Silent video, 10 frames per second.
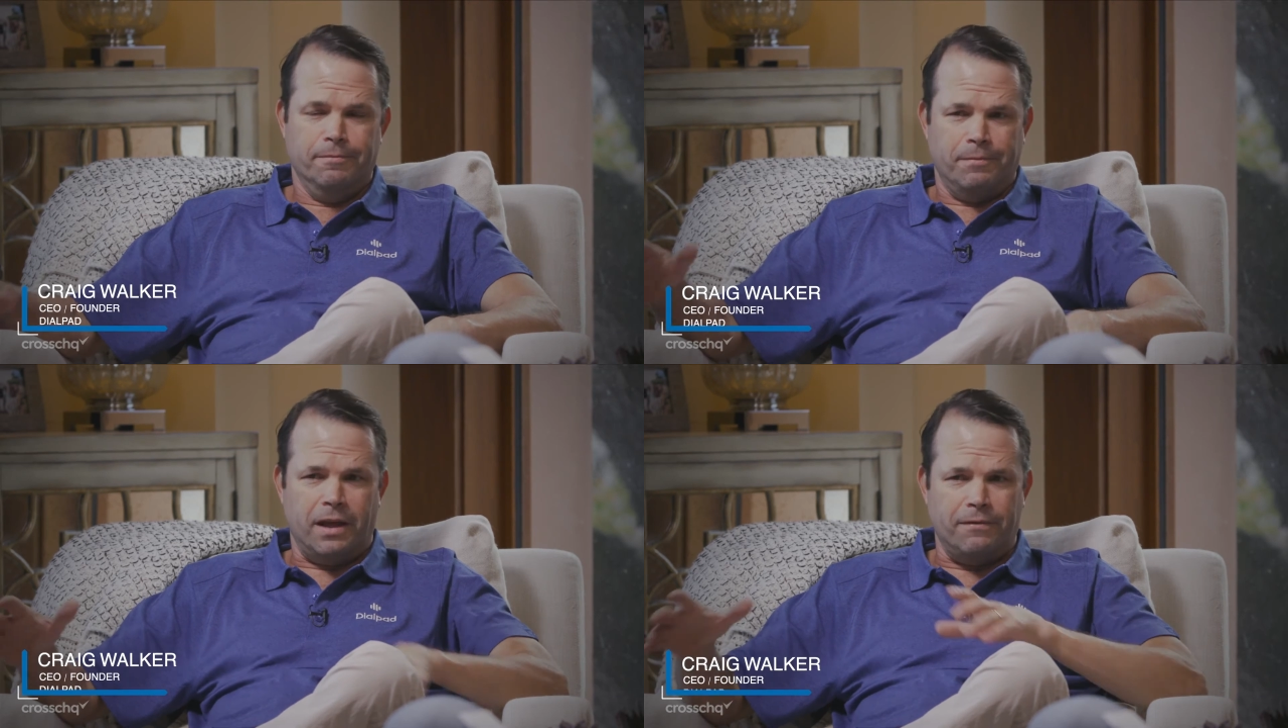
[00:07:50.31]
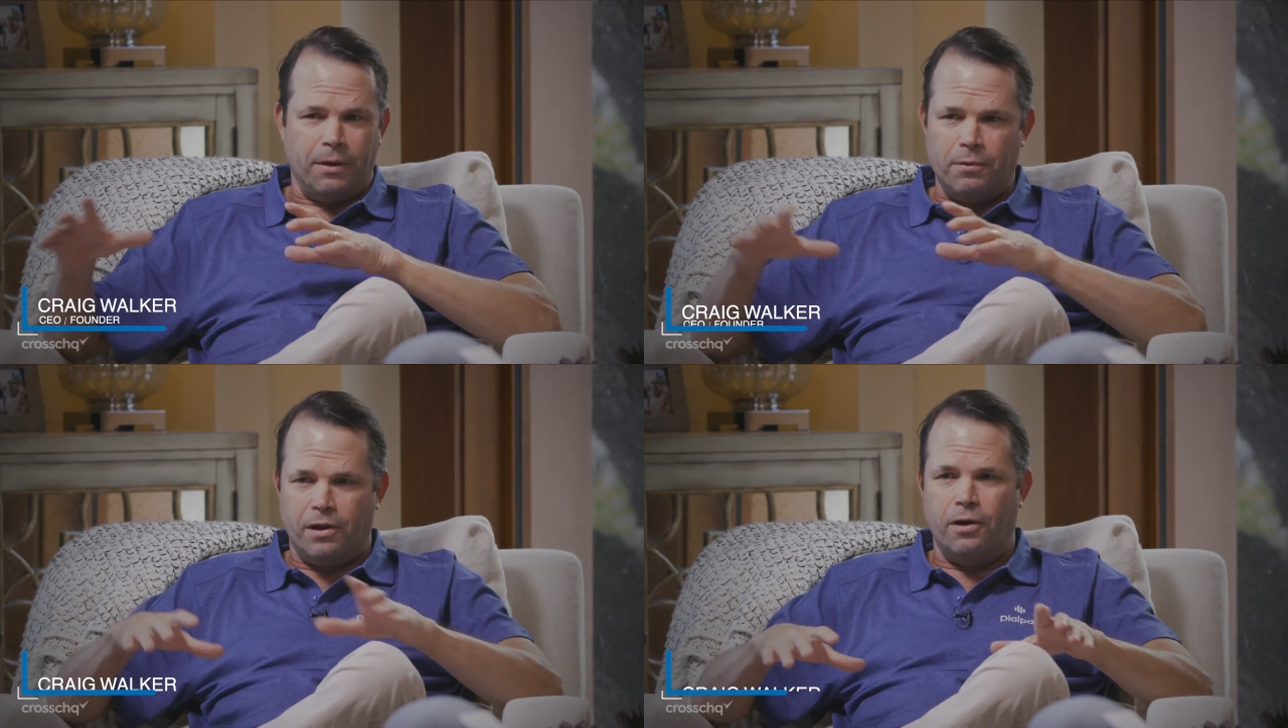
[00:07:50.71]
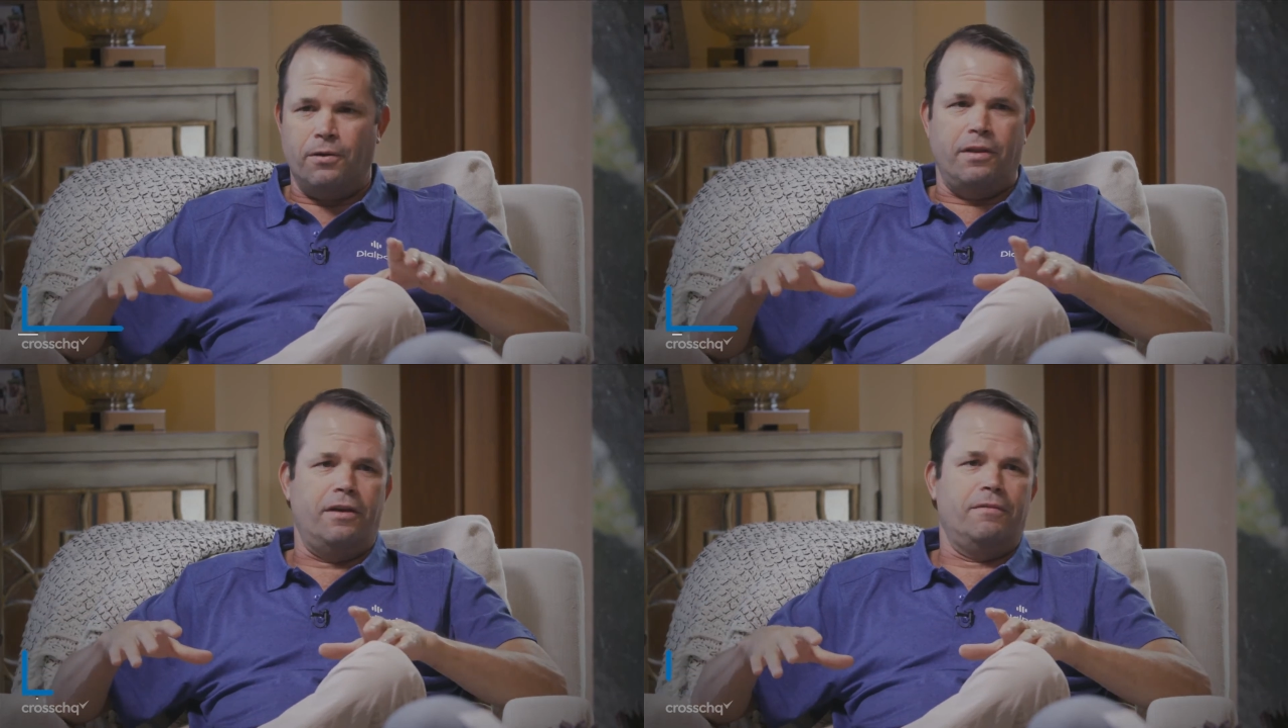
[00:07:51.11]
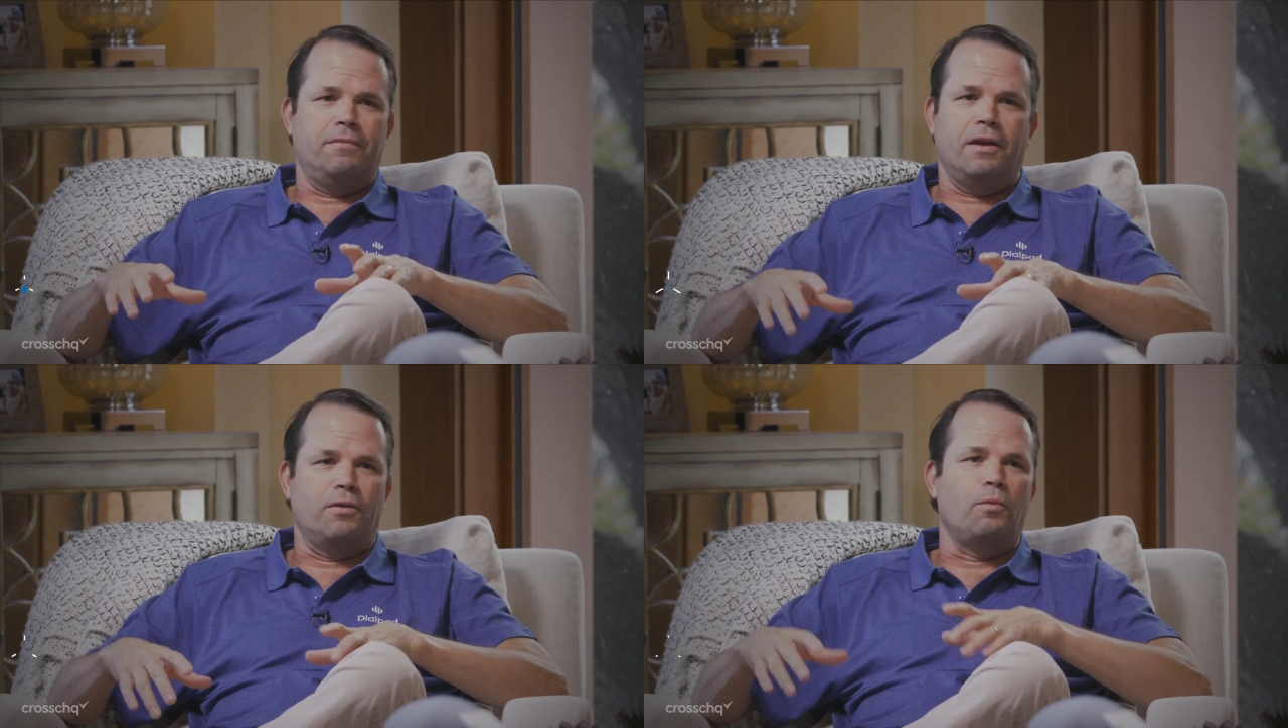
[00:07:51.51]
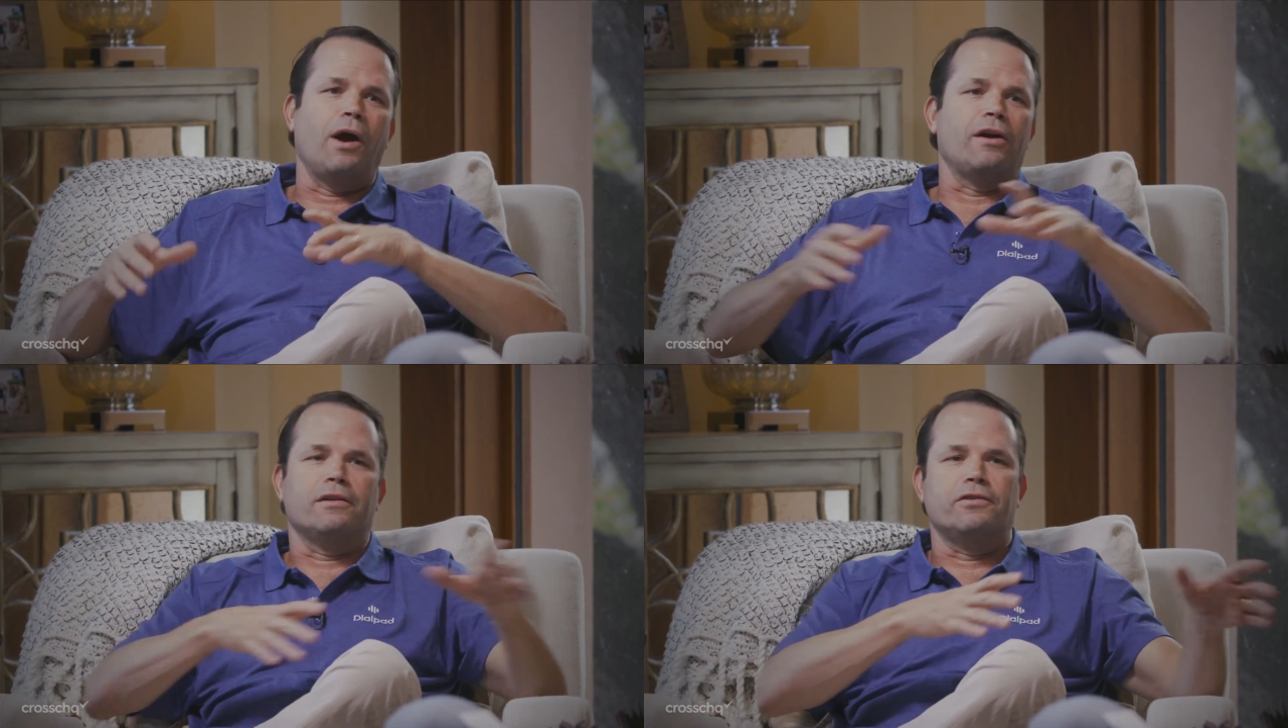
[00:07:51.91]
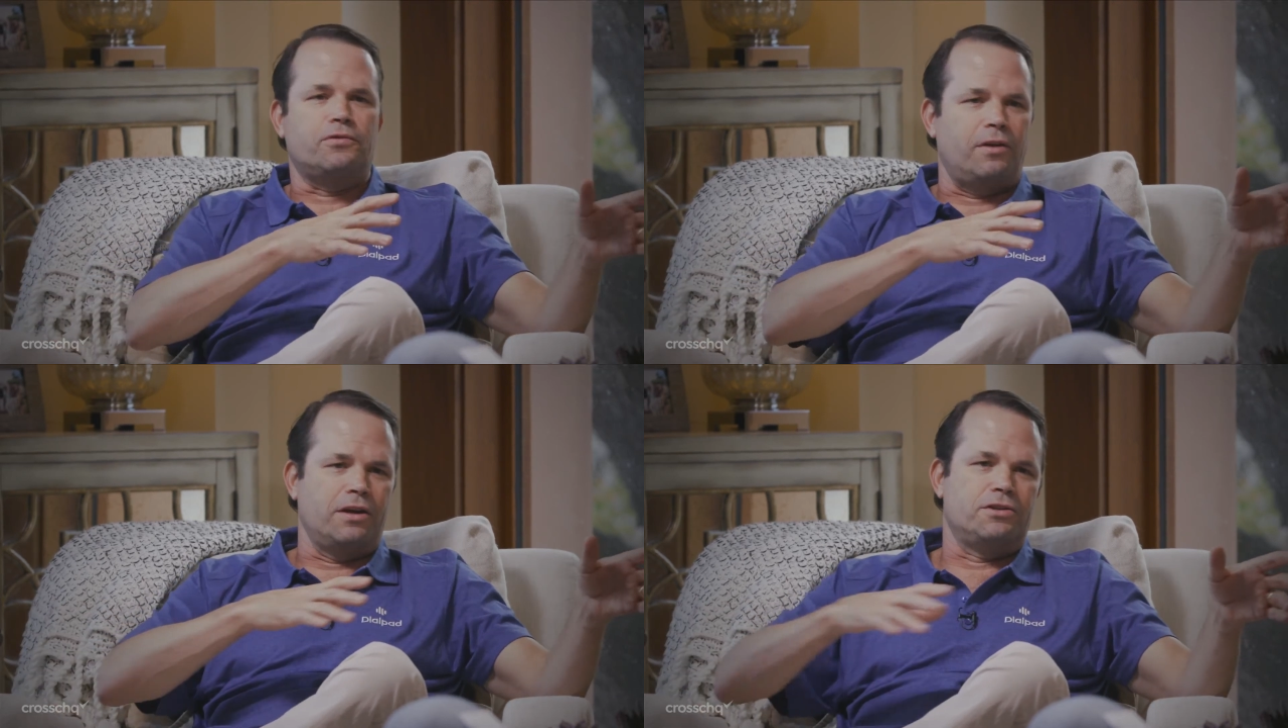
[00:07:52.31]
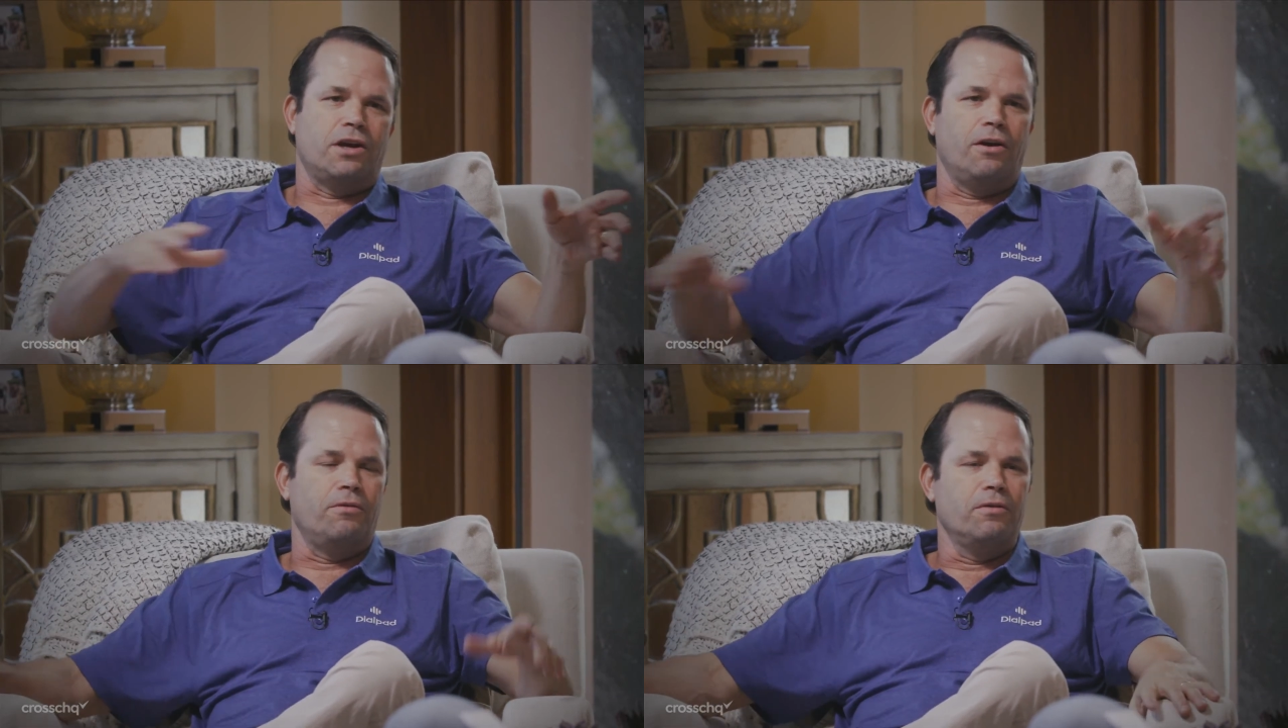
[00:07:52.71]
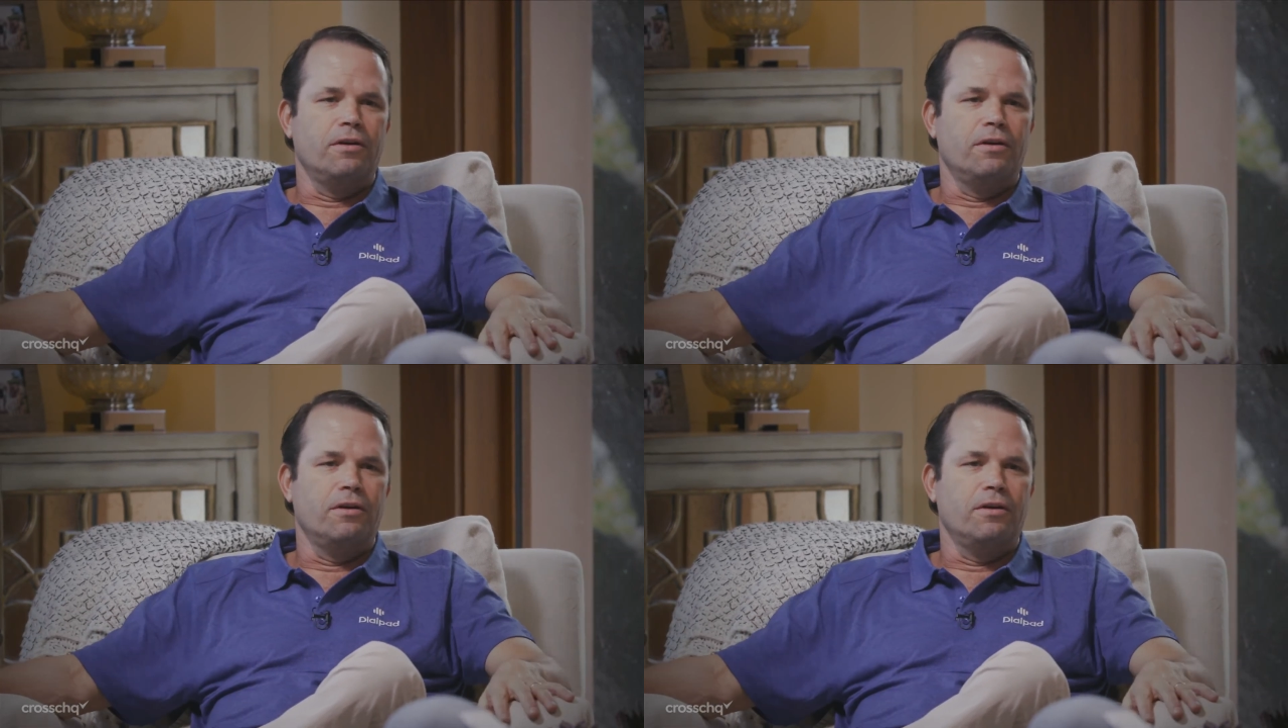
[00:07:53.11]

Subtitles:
Like if I were to go to the wireless trade show,